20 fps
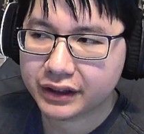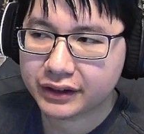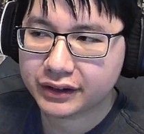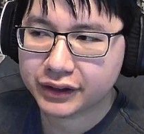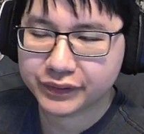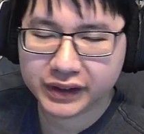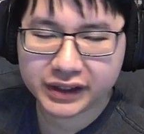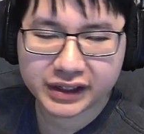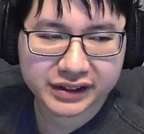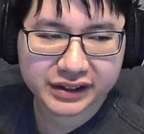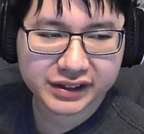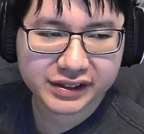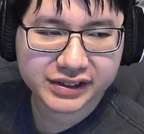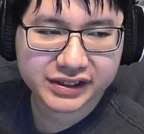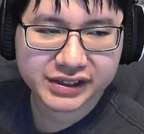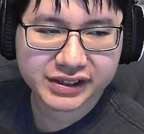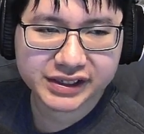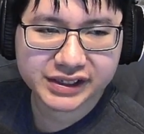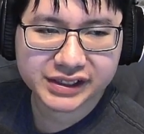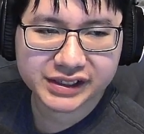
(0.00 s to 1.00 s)
Defeat
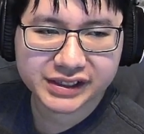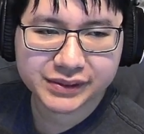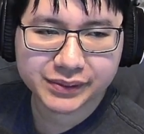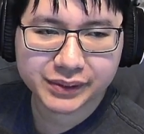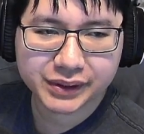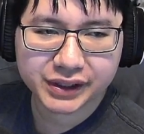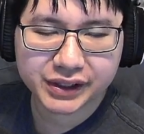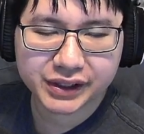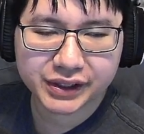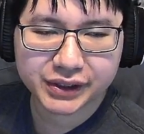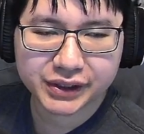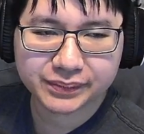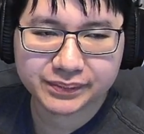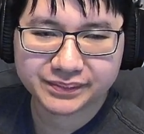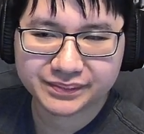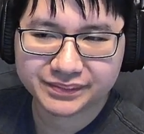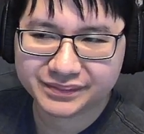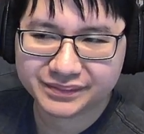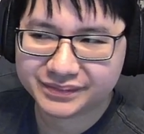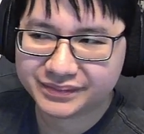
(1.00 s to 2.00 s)
conditions, where
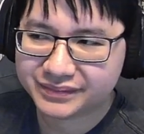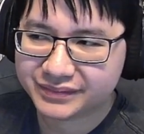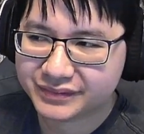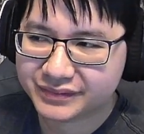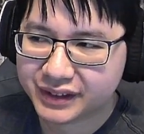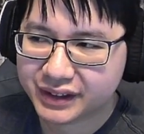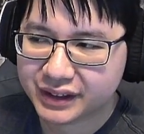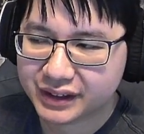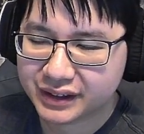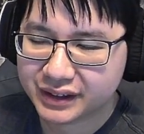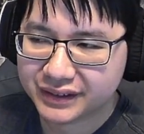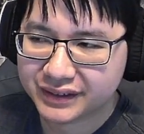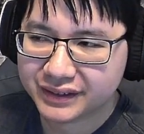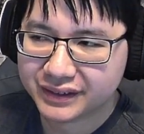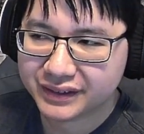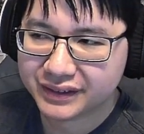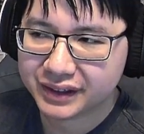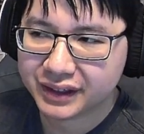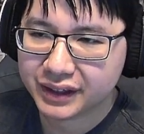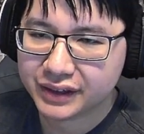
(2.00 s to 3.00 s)

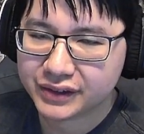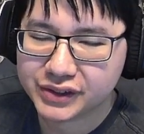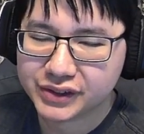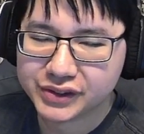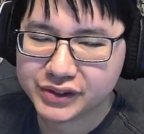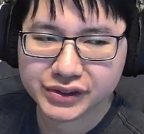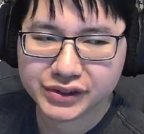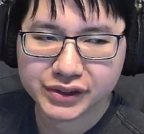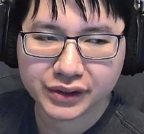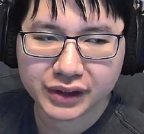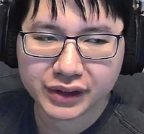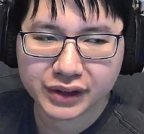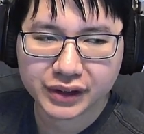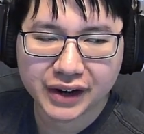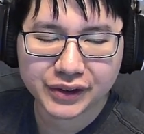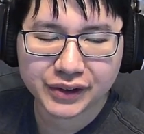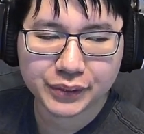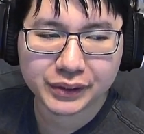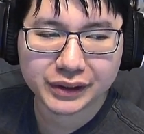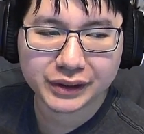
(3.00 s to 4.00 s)
it shows you how
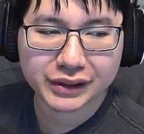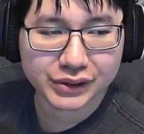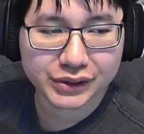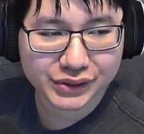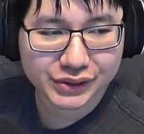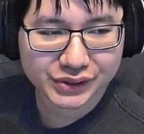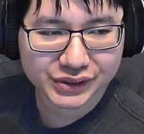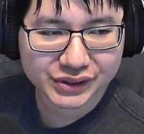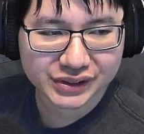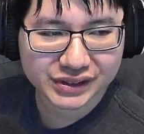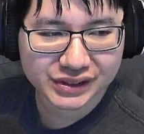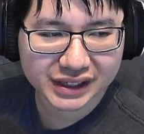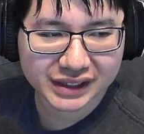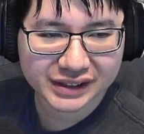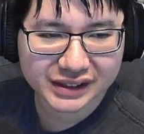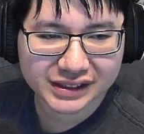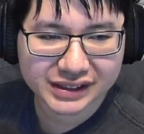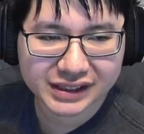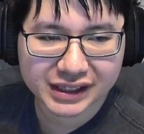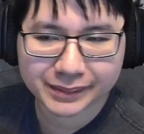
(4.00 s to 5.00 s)
you would lose on
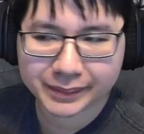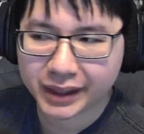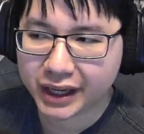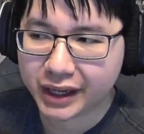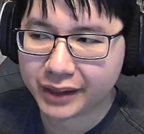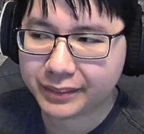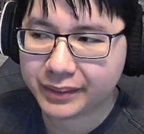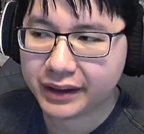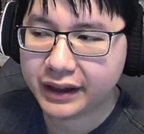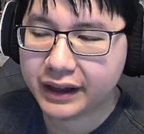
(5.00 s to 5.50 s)
this set map.